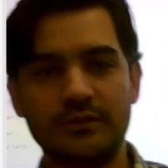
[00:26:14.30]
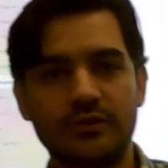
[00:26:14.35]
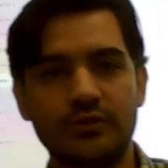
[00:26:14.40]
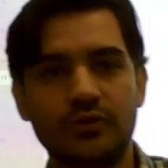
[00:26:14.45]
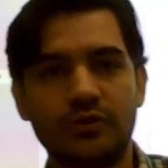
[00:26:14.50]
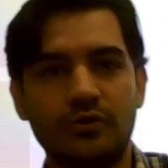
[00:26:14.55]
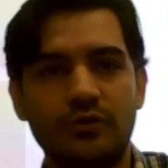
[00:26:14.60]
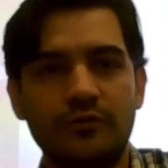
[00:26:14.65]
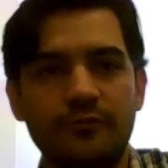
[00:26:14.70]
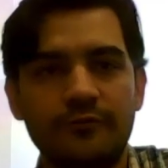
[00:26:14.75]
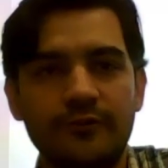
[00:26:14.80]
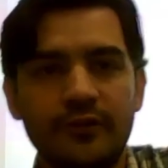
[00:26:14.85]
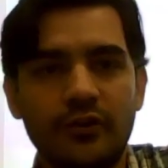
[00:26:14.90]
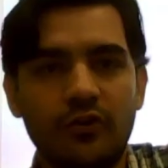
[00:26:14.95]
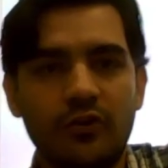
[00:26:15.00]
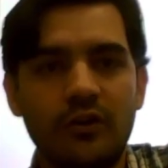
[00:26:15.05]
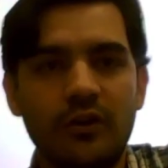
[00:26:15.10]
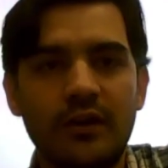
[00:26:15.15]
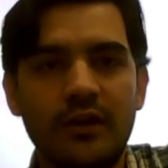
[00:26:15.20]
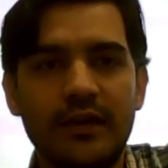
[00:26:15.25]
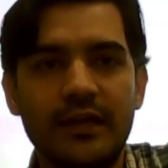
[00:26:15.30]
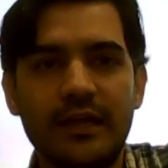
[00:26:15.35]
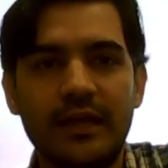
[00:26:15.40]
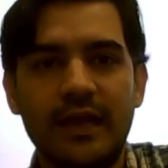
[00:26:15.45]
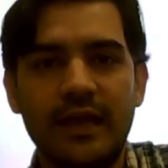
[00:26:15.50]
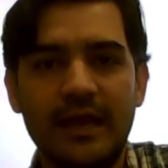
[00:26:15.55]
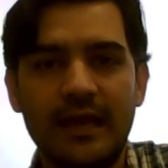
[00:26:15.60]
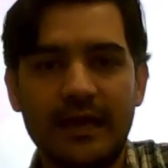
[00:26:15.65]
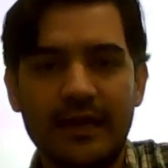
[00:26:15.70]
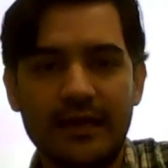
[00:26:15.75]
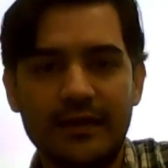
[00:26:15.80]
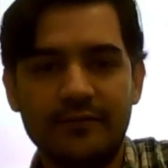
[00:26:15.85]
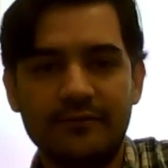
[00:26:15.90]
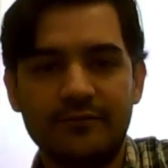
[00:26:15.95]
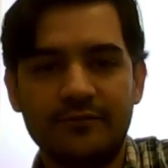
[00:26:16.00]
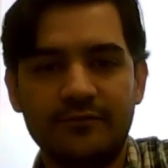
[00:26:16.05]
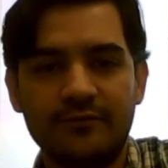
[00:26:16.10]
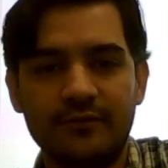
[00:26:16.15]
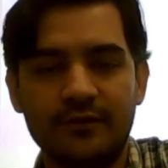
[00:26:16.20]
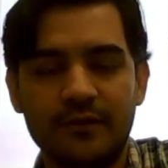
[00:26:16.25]
So we already
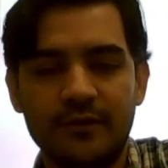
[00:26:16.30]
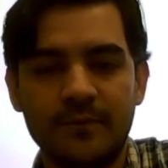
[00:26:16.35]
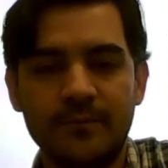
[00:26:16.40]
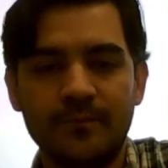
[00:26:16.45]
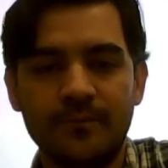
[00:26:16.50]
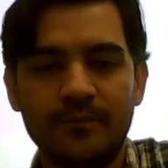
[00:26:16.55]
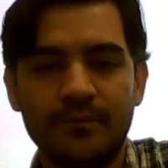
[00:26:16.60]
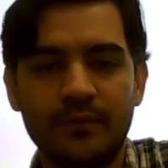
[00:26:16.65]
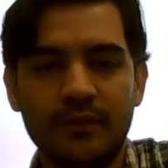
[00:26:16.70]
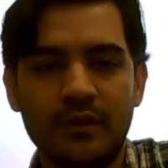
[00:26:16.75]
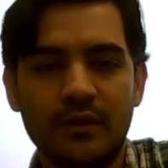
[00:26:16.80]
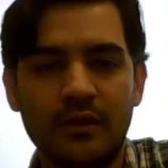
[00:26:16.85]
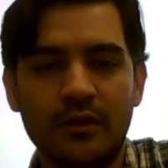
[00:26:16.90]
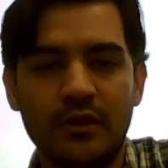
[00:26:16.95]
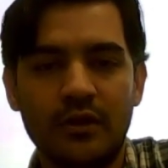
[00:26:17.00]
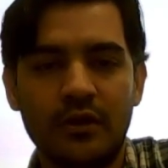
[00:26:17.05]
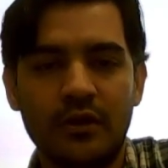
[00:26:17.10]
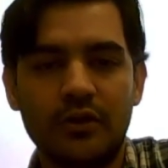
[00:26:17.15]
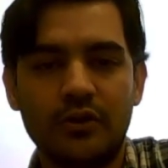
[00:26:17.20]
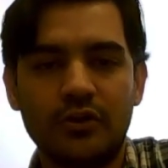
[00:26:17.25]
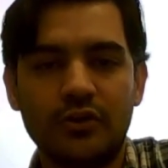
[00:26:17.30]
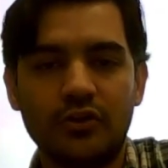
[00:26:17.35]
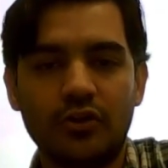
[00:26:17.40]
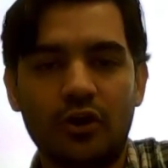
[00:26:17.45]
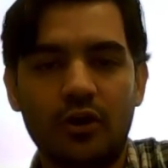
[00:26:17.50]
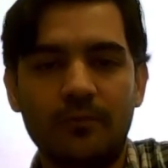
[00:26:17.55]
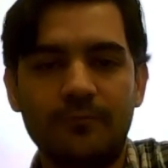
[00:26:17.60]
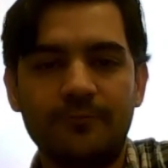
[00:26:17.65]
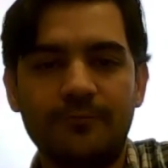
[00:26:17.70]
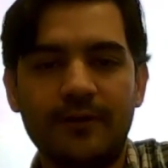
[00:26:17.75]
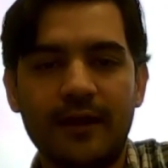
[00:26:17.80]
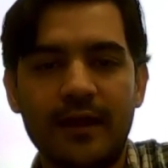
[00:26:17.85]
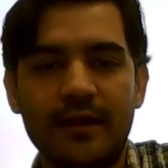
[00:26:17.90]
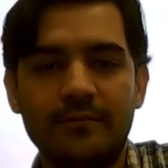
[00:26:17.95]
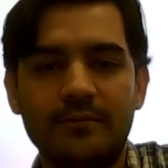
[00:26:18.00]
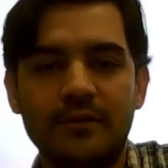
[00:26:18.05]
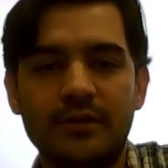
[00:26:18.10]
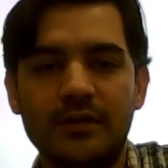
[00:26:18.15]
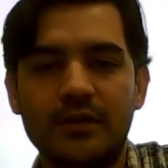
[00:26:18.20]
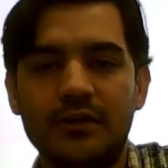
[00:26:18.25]
have top
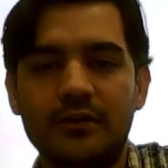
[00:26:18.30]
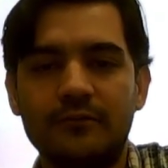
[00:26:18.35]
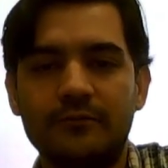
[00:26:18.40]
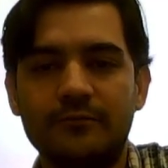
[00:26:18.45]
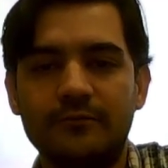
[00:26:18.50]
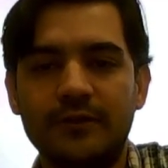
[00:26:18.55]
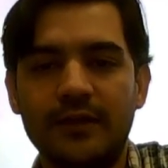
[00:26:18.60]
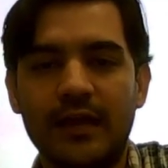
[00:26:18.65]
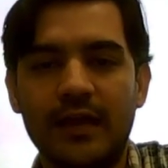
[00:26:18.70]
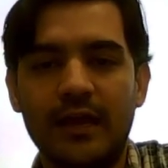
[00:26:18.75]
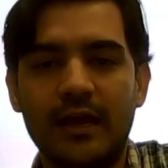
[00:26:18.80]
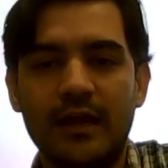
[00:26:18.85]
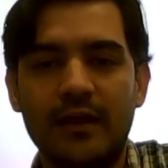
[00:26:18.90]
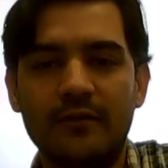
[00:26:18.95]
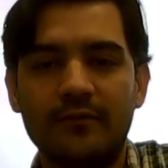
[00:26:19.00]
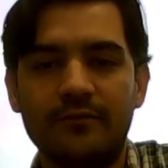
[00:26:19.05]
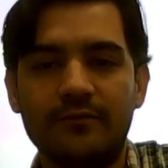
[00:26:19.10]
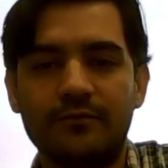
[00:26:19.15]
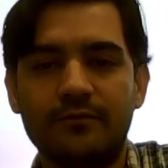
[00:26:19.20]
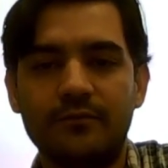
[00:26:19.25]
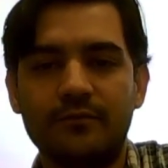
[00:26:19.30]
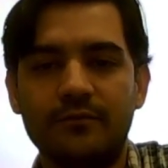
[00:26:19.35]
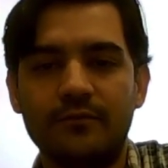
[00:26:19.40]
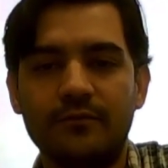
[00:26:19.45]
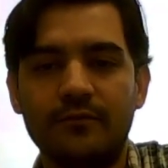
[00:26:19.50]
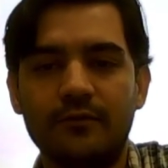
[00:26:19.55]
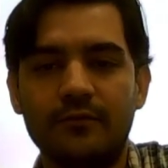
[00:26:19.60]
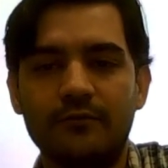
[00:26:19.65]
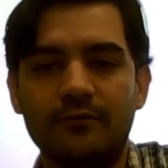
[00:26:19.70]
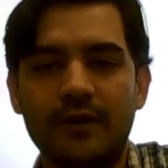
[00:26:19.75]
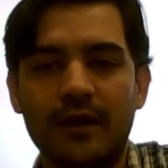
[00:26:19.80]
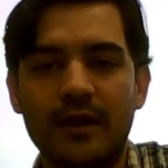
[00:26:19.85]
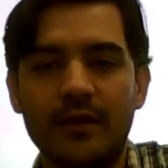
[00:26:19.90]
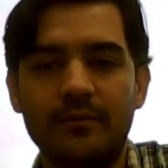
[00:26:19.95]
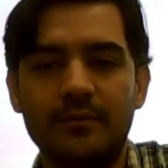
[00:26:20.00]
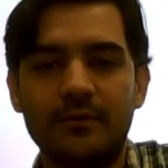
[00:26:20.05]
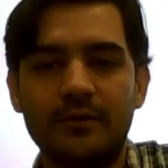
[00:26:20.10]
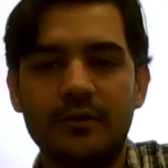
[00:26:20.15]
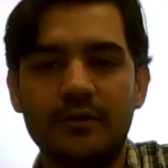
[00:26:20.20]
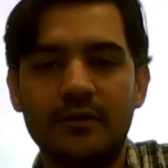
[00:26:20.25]
fiber, we have
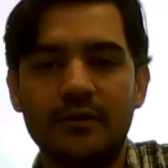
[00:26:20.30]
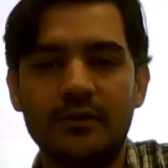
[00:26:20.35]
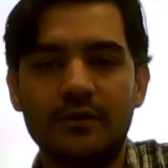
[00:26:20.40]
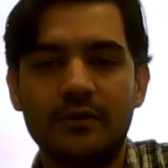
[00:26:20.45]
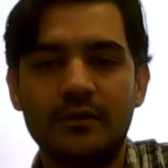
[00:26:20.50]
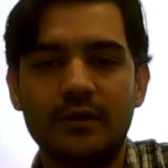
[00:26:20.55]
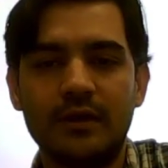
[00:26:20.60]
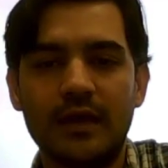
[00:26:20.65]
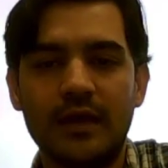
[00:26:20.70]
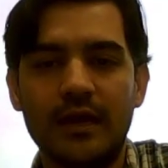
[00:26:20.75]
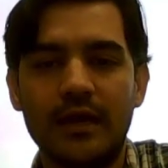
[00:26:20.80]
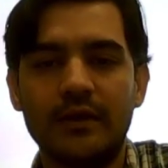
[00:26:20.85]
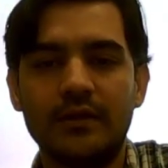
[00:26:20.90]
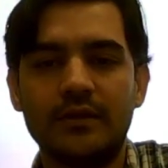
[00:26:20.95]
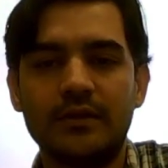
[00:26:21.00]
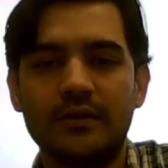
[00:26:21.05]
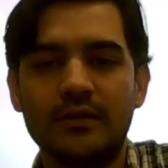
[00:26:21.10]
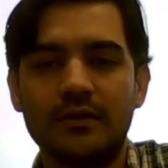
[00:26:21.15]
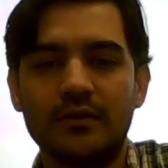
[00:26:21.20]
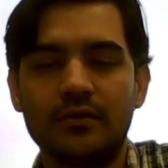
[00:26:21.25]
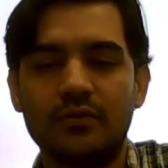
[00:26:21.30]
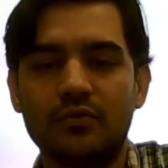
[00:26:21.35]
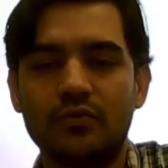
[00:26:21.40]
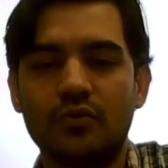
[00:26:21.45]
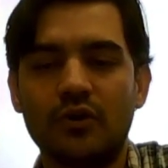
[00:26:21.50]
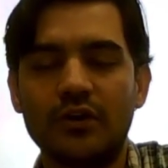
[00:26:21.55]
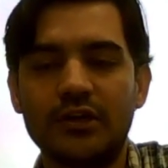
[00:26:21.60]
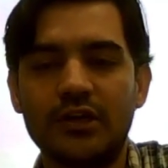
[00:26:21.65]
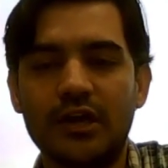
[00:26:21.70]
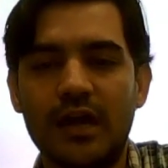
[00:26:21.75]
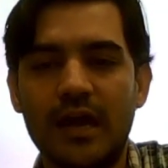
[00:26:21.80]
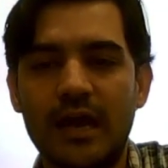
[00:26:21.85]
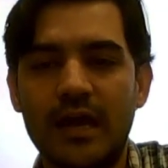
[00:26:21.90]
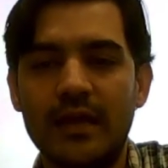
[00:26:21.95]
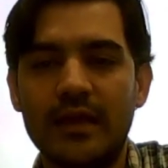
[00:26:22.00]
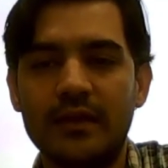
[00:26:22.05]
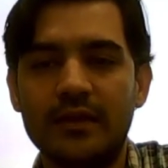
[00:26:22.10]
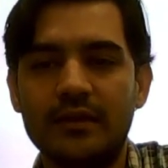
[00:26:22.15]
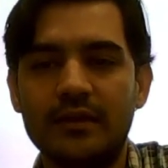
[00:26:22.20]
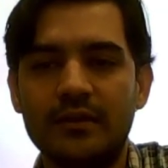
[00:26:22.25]
fiber at quarter
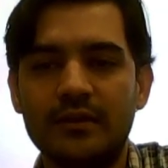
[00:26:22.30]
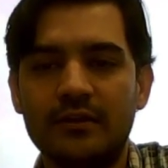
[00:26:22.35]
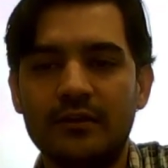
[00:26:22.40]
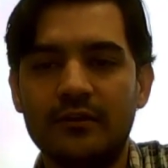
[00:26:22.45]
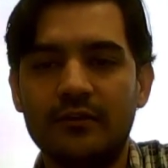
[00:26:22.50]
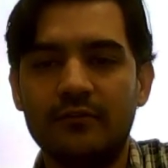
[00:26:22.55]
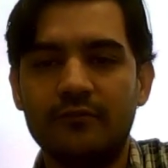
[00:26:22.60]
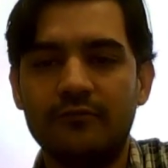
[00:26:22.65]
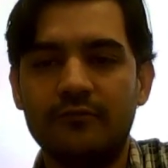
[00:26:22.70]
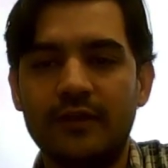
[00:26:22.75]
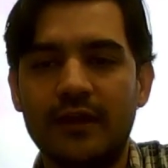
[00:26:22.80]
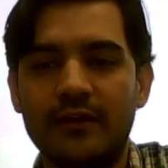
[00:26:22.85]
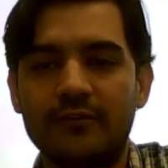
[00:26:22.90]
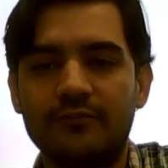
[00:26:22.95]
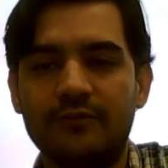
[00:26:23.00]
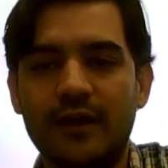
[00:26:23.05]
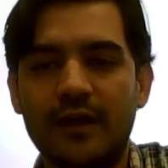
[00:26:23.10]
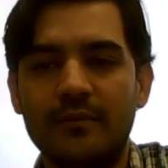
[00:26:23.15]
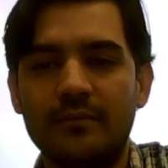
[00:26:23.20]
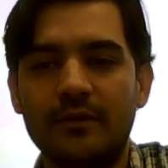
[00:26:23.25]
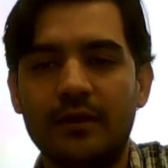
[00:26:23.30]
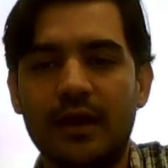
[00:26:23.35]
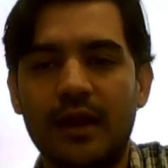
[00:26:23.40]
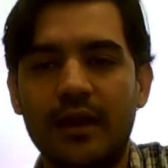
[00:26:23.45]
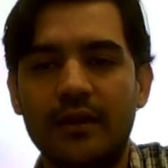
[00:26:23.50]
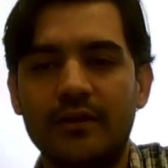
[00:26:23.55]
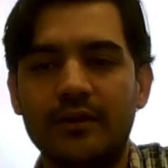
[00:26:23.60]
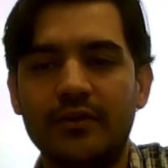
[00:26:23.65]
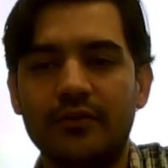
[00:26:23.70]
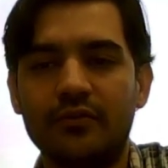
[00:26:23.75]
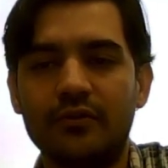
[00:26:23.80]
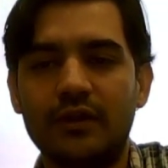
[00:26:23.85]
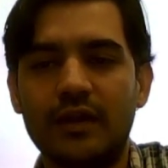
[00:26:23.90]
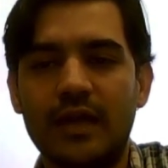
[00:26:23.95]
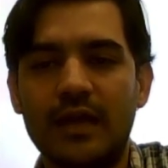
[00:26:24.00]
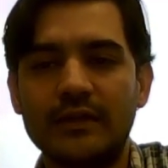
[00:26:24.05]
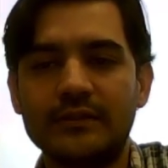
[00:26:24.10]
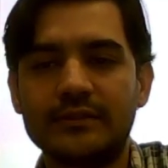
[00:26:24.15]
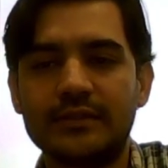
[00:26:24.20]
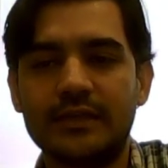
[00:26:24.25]
height, we had fiber at neutral
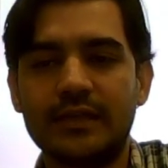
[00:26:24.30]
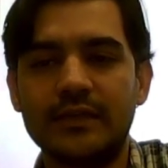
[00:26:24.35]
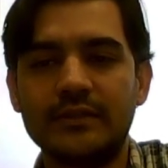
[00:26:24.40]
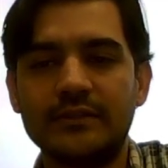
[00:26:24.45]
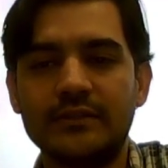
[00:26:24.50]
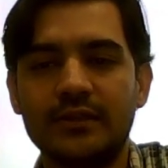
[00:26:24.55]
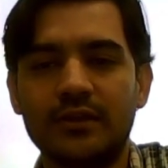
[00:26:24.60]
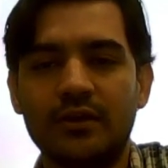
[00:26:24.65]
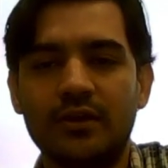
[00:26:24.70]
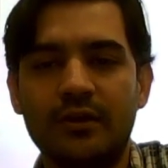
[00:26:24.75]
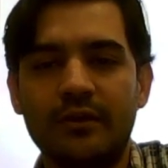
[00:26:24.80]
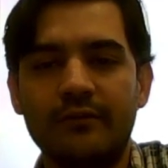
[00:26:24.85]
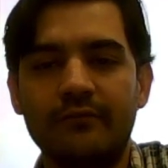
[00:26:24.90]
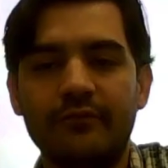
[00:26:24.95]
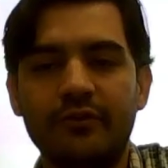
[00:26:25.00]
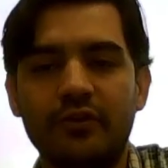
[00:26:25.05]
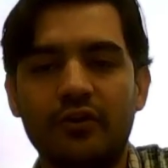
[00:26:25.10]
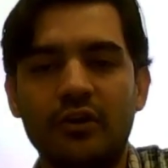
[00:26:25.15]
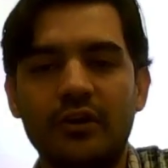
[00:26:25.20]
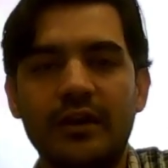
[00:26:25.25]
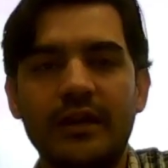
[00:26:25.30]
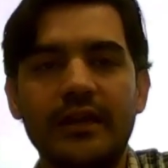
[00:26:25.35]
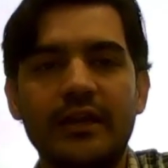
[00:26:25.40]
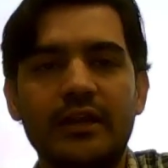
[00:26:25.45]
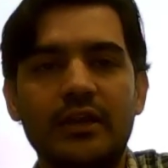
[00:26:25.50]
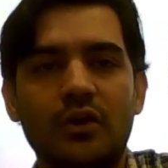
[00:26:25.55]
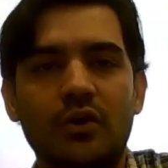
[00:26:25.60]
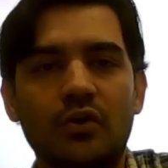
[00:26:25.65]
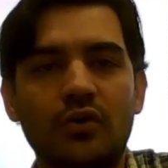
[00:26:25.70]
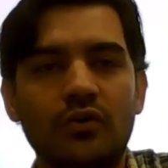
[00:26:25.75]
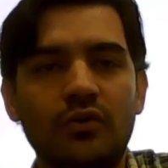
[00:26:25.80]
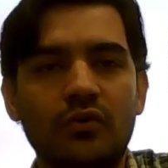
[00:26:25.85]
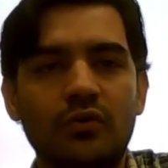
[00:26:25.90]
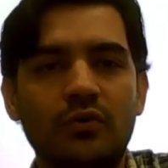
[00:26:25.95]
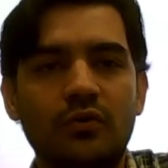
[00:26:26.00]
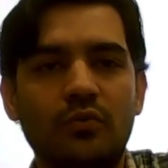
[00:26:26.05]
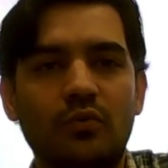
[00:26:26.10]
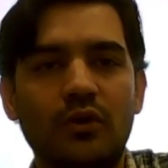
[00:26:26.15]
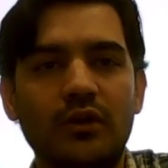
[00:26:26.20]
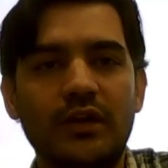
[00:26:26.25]
axis. We already
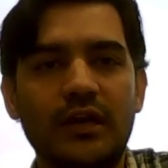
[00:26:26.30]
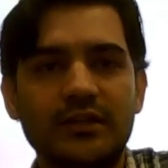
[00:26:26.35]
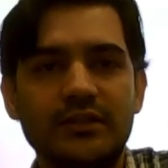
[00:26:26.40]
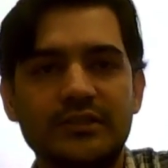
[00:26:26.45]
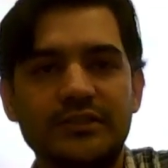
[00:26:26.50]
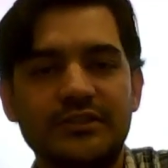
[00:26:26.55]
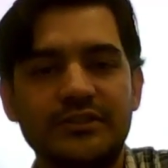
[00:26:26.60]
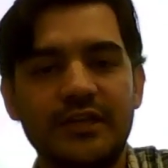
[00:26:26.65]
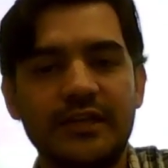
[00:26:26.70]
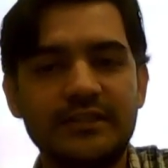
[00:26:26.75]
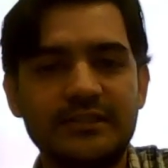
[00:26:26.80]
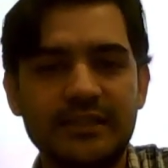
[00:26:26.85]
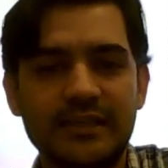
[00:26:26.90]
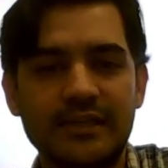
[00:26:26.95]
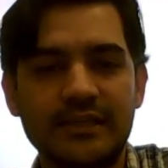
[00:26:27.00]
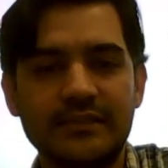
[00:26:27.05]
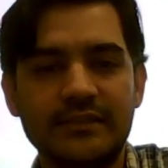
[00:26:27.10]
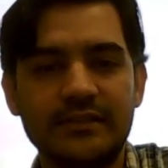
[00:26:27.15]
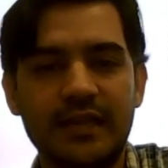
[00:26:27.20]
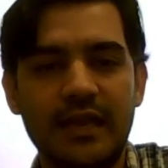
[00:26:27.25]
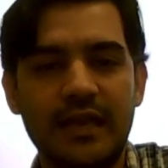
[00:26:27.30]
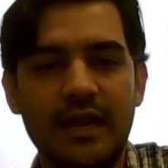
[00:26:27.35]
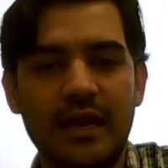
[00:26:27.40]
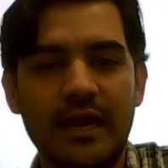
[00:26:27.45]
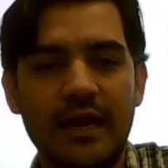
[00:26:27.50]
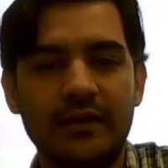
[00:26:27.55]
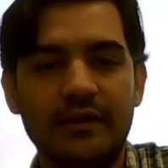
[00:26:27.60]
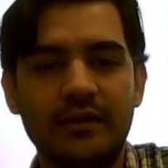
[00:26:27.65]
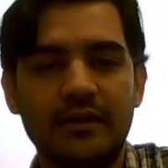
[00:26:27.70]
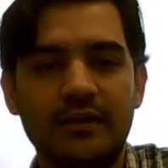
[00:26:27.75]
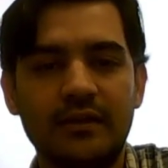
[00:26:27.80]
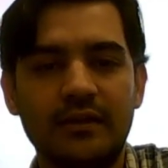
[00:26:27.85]
know what are the stresses at